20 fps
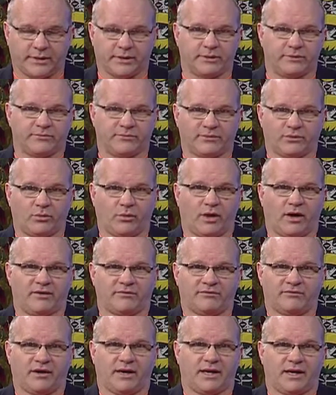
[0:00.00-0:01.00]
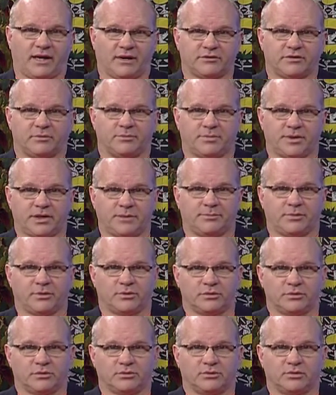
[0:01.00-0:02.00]
And if you want to find out the
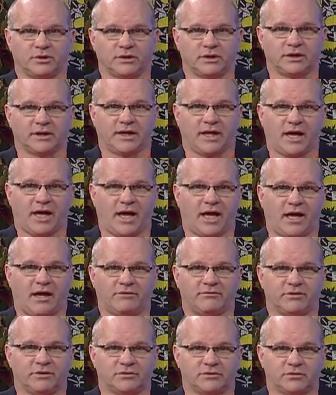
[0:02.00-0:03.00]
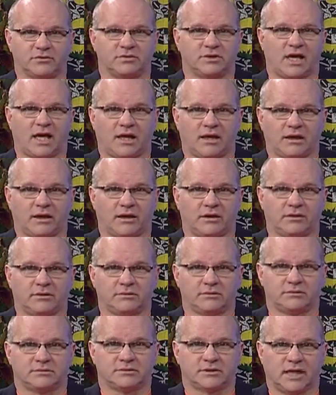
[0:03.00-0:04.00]
people who really have a totalitarian
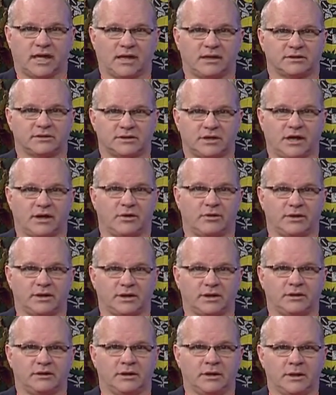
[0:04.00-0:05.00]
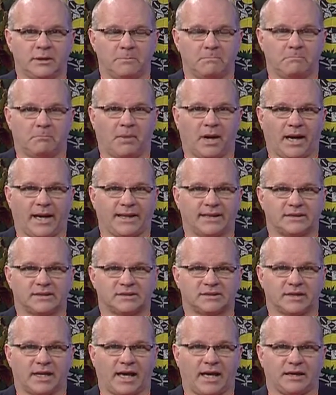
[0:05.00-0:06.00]

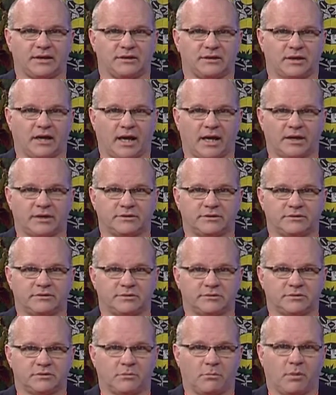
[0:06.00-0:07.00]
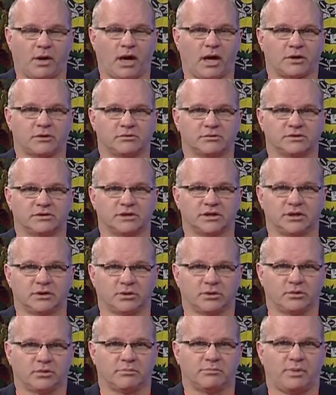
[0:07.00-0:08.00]
mindset, not a democracy
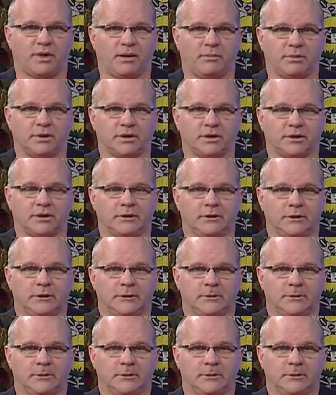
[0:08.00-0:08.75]
or republic